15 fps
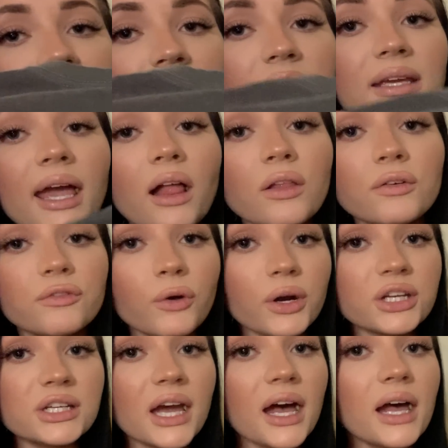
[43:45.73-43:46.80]

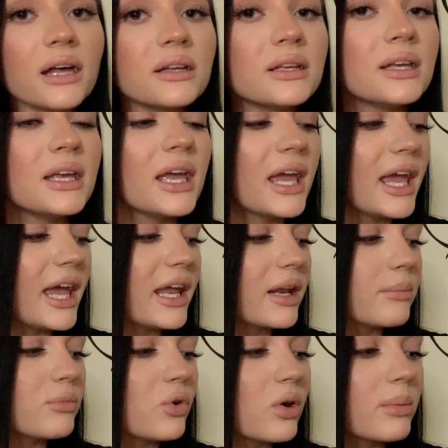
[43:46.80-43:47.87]
California, and
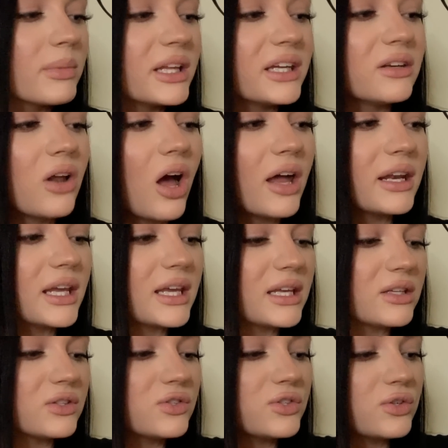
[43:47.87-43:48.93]
I'm normally not
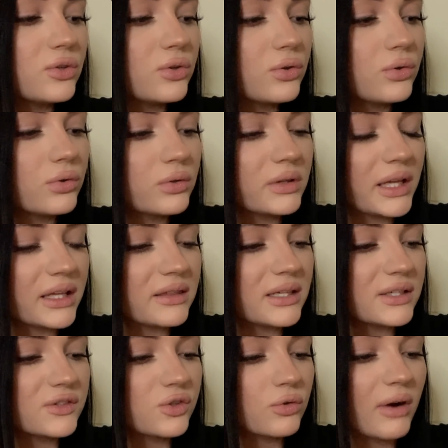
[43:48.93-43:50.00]
into like
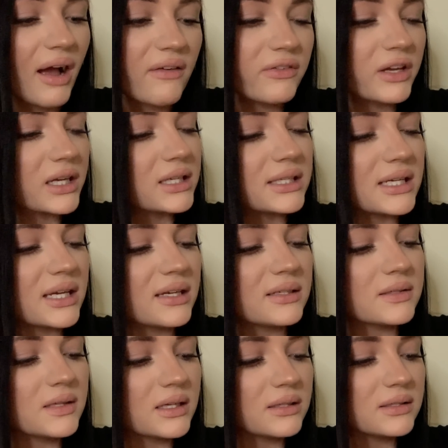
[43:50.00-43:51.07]
these graphic
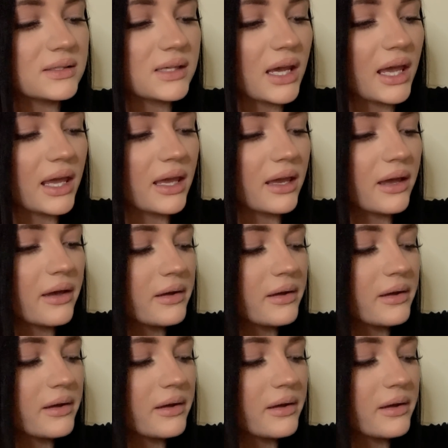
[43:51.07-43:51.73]
tees that say